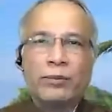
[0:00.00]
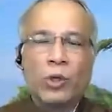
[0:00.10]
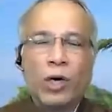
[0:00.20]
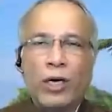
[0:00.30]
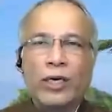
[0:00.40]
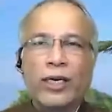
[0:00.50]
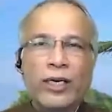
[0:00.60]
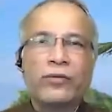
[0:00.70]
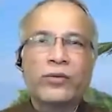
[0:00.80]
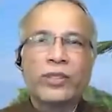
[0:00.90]
God
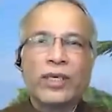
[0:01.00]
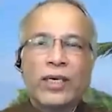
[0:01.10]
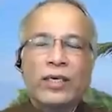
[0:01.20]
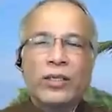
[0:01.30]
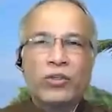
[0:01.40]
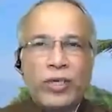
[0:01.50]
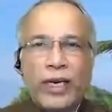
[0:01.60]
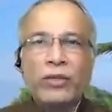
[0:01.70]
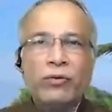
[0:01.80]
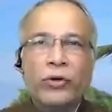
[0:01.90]
gives the
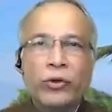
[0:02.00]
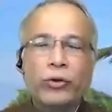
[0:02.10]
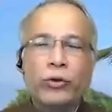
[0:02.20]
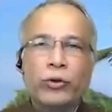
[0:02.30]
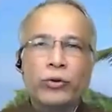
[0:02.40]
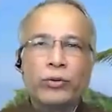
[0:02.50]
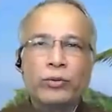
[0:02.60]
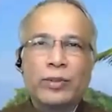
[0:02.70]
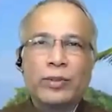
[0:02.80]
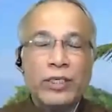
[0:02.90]
strength for you
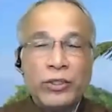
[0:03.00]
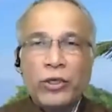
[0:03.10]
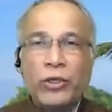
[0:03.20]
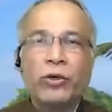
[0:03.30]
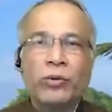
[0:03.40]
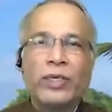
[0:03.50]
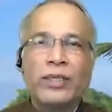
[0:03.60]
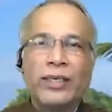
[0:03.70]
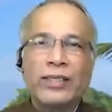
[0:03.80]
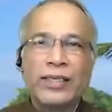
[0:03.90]
to continue doing
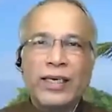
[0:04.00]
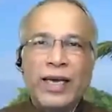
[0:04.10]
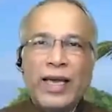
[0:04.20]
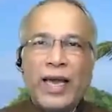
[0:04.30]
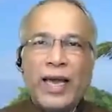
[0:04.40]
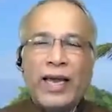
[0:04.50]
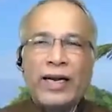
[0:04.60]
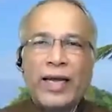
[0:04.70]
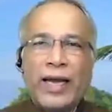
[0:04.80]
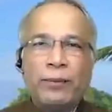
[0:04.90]
this
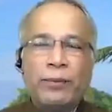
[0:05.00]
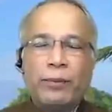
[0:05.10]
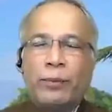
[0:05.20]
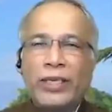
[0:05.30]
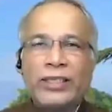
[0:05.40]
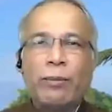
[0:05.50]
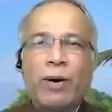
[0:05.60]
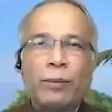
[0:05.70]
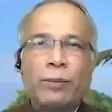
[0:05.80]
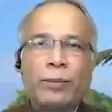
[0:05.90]
and bring them
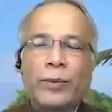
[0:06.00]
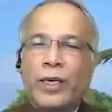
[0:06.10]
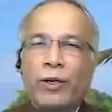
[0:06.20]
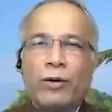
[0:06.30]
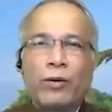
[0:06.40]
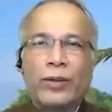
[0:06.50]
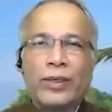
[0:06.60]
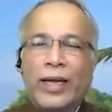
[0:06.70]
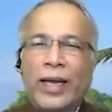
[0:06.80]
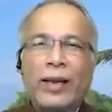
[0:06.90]
up.
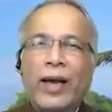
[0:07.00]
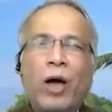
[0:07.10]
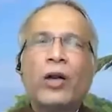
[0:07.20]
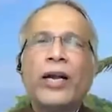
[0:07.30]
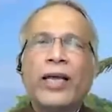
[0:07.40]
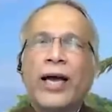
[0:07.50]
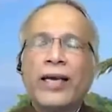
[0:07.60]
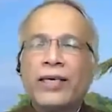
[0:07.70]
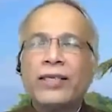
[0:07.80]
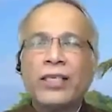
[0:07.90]
I
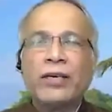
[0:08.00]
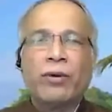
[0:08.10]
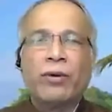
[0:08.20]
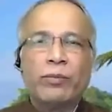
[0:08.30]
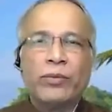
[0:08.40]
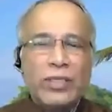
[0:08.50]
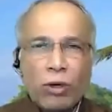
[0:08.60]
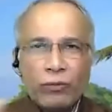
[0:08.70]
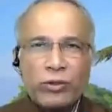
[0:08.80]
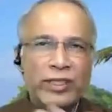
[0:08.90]
can see from this
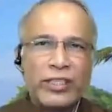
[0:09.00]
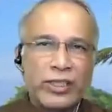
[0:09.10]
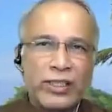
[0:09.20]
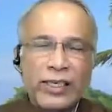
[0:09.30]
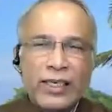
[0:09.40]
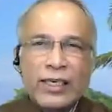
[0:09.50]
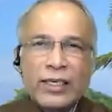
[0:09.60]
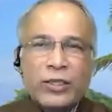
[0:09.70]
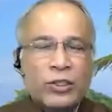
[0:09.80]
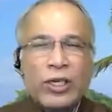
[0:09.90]
conversation,
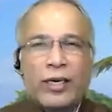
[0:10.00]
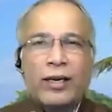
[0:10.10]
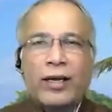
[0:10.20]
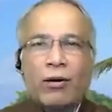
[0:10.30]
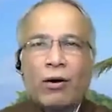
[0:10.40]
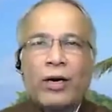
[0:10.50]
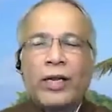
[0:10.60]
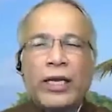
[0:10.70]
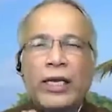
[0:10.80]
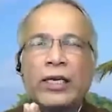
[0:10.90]
the children are
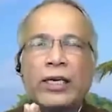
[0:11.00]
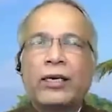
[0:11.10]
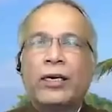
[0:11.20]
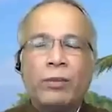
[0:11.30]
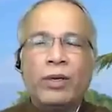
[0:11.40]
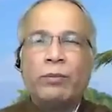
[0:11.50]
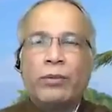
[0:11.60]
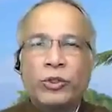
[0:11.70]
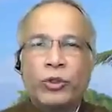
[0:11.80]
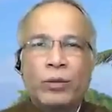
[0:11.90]
already incredibly
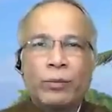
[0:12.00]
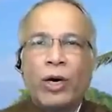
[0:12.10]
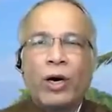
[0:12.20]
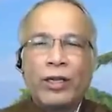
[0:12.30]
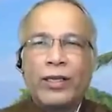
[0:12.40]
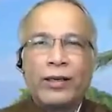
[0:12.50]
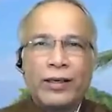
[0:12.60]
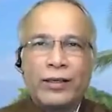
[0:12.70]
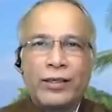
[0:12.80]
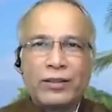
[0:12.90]
mature beyond their
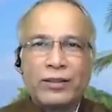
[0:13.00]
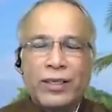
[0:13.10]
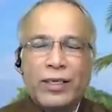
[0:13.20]
years.